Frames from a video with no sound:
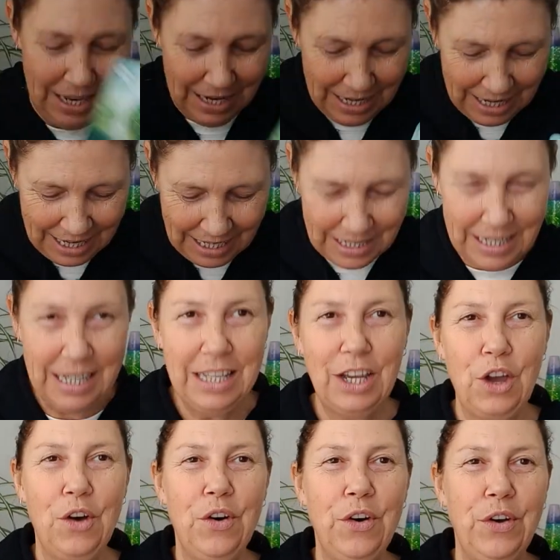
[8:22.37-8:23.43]
Let it
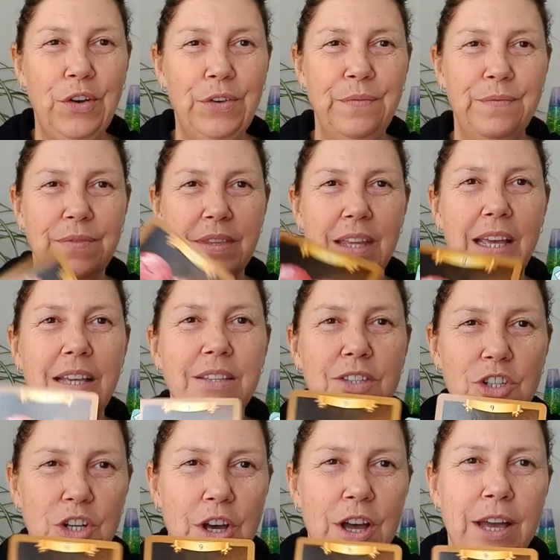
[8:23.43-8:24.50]
go. It's
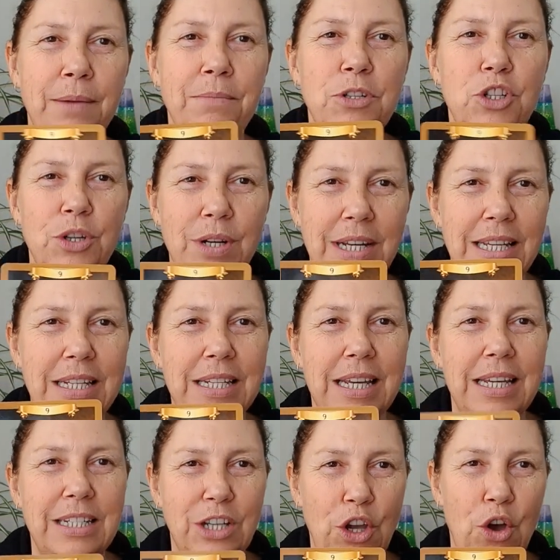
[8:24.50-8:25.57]
time to let
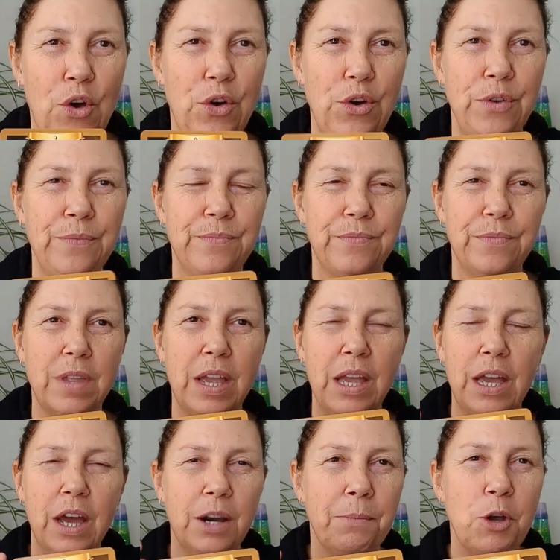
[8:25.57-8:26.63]
it go.
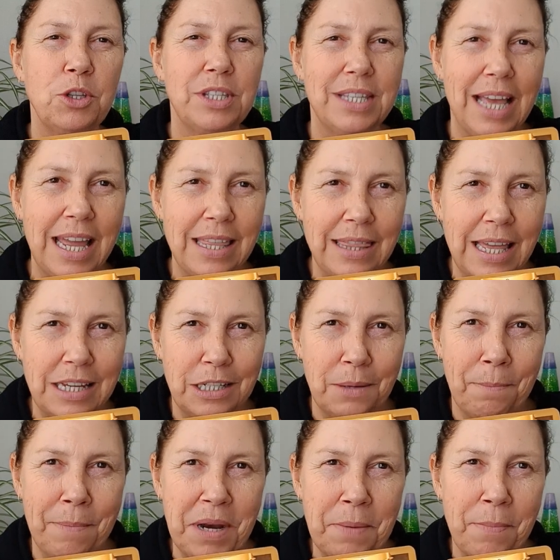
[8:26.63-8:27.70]
I'm not saying that to
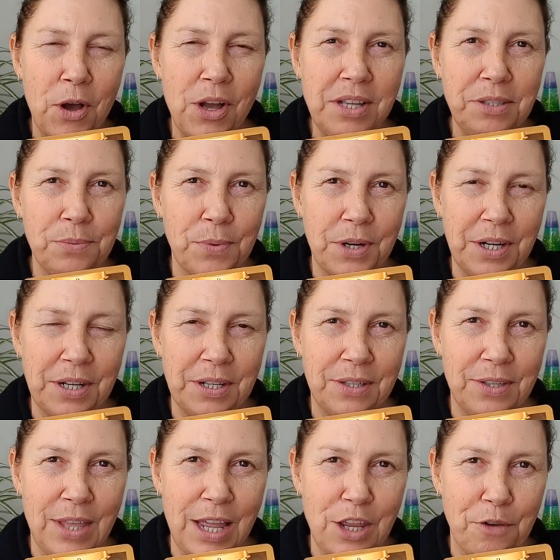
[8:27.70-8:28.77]
minimize what it
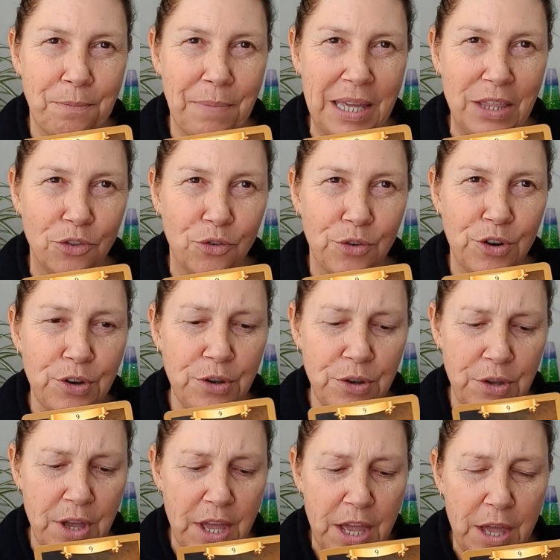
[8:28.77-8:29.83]
is that you've been through,
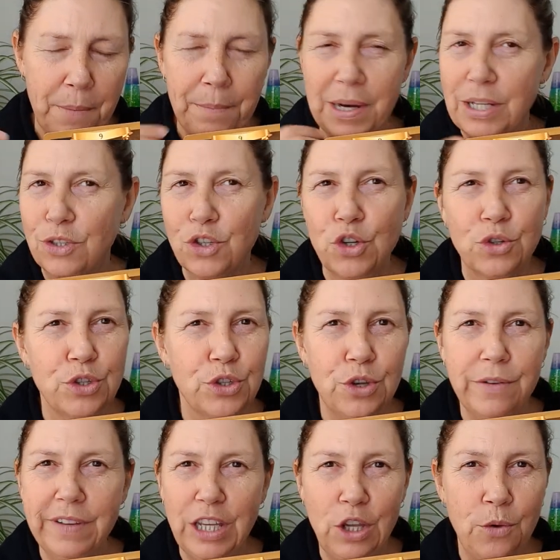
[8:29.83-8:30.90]
but it's not
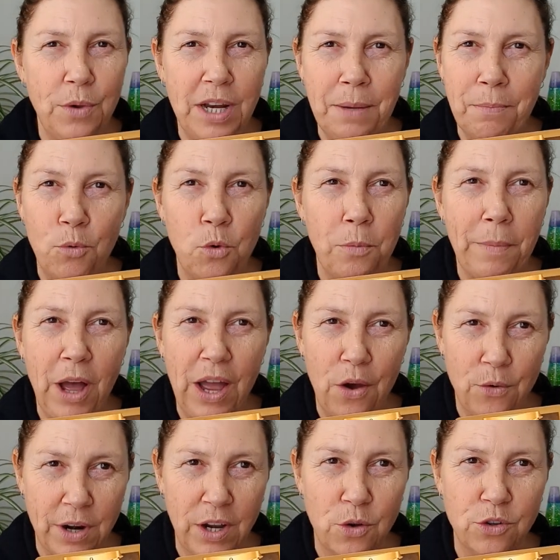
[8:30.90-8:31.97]
serving you anymore by
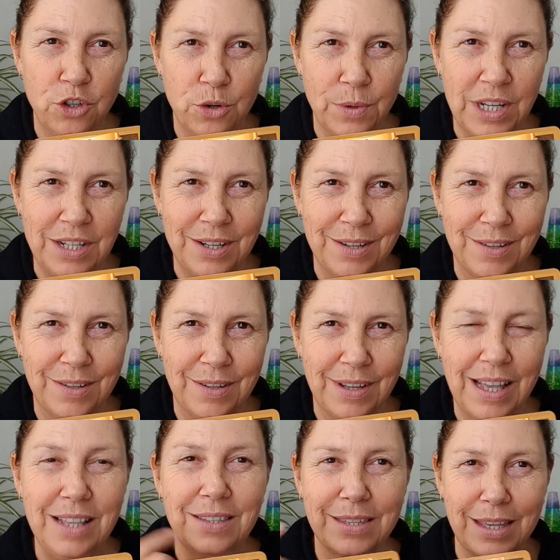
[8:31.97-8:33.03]
holding on to it.
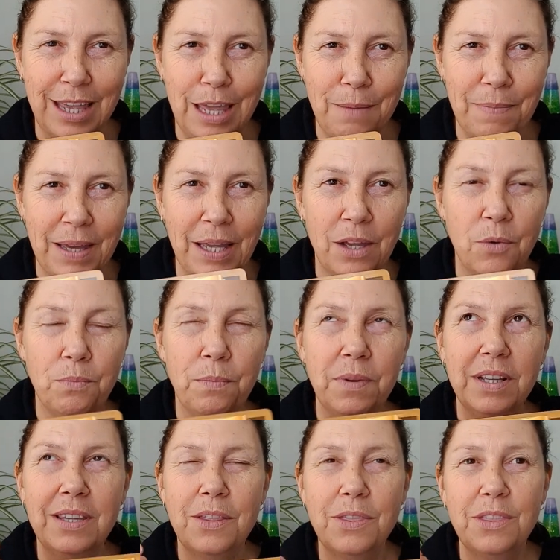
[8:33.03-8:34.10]
It's keeping,
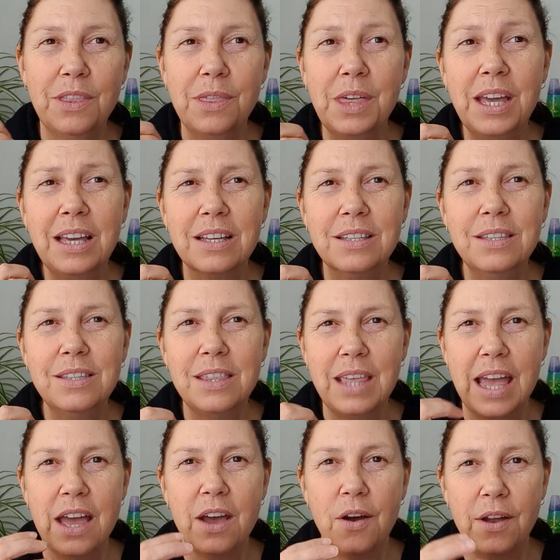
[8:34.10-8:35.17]
the, the thing is
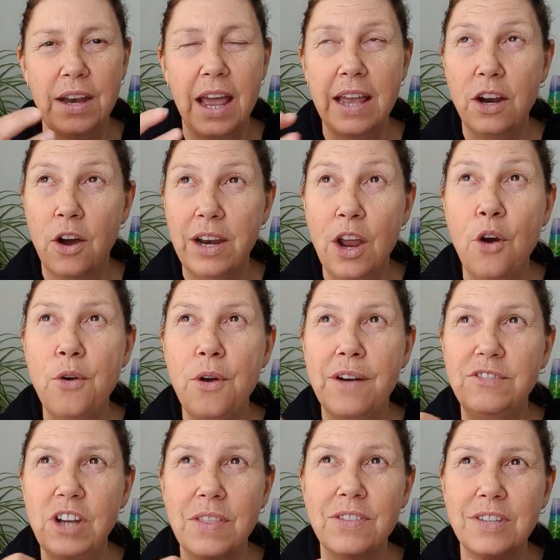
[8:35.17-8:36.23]
that, I, and I know I've
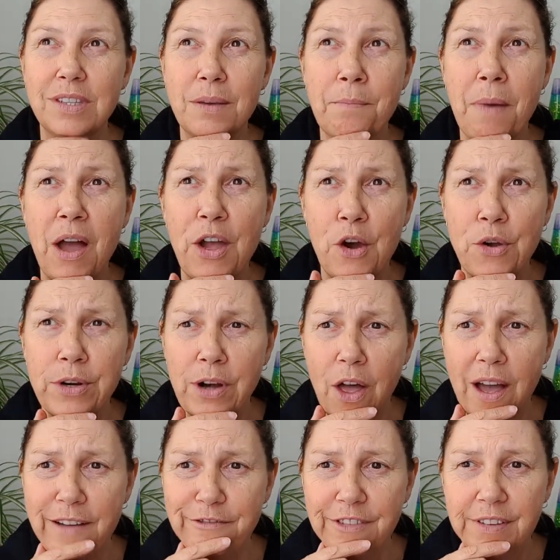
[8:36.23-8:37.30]
done this in my own
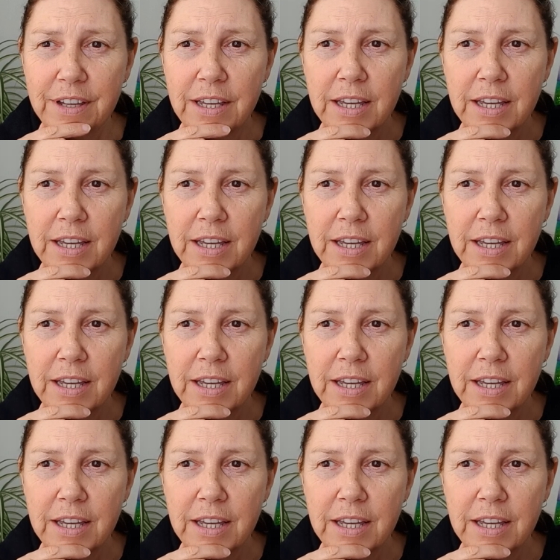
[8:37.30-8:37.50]
life,